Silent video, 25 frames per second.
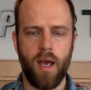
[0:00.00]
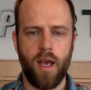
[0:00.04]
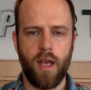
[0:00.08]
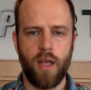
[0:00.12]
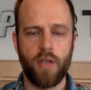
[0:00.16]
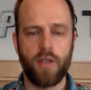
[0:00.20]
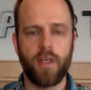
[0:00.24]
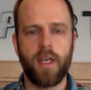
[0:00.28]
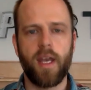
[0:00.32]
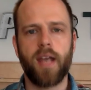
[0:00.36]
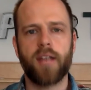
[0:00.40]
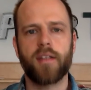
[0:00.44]

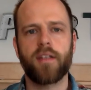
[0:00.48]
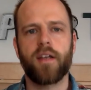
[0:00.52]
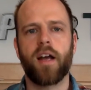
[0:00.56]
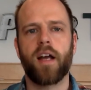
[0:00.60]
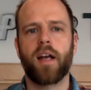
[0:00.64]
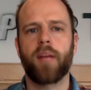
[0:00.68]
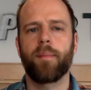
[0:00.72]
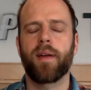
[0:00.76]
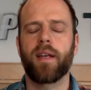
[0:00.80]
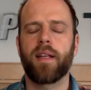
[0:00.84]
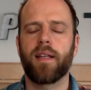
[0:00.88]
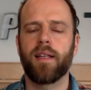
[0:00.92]
You can't
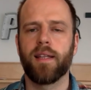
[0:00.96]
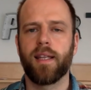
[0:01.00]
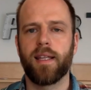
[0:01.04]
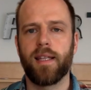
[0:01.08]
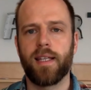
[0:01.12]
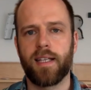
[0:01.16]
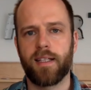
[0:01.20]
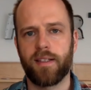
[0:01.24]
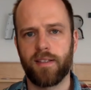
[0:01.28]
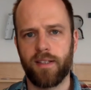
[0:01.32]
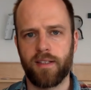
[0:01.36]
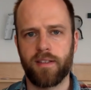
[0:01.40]
talk about
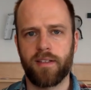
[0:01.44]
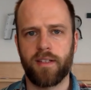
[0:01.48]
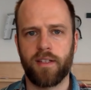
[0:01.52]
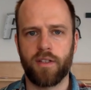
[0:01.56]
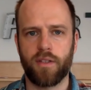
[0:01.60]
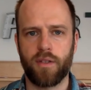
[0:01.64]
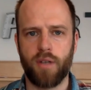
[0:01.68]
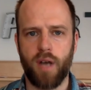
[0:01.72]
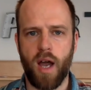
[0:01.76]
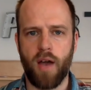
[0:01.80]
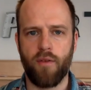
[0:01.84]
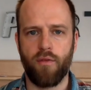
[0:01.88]
existing
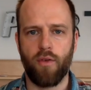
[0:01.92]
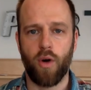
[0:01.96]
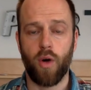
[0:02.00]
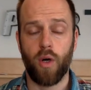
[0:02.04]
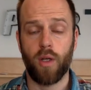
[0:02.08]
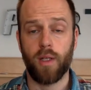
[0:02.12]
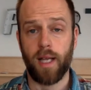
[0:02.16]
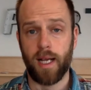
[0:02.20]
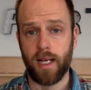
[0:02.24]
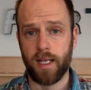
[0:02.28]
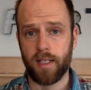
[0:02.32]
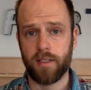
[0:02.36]
software
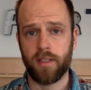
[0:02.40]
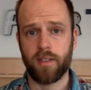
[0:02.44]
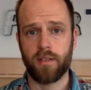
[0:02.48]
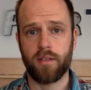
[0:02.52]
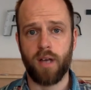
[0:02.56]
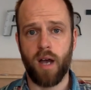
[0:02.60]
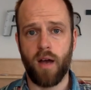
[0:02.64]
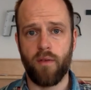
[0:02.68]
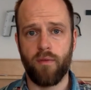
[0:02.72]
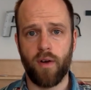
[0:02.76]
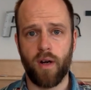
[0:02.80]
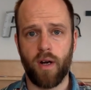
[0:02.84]
or legacy
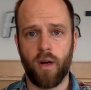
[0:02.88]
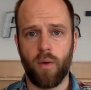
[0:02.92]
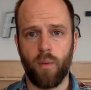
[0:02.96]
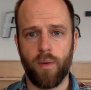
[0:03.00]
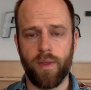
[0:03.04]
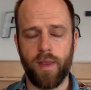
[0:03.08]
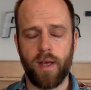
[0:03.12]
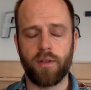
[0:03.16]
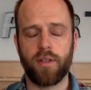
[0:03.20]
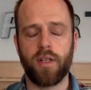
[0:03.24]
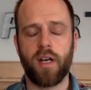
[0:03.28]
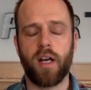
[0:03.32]
software
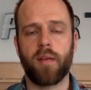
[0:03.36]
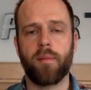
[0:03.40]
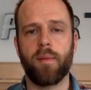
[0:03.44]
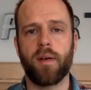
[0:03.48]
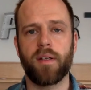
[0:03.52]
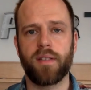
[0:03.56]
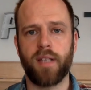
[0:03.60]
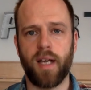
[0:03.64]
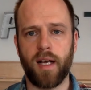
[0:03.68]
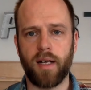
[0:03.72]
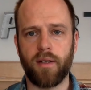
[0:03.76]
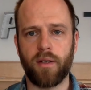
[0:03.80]
without talking
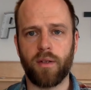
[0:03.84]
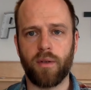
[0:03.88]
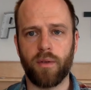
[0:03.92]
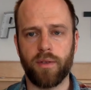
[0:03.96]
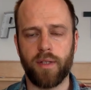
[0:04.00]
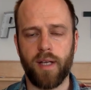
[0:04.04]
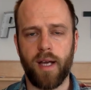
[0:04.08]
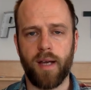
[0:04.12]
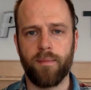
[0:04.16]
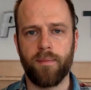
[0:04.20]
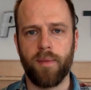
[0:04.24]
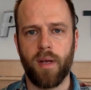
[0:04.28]
about technical
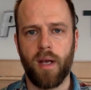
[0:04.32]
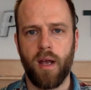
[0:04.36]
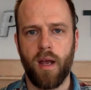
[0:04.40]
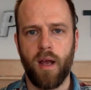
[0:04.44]
debt.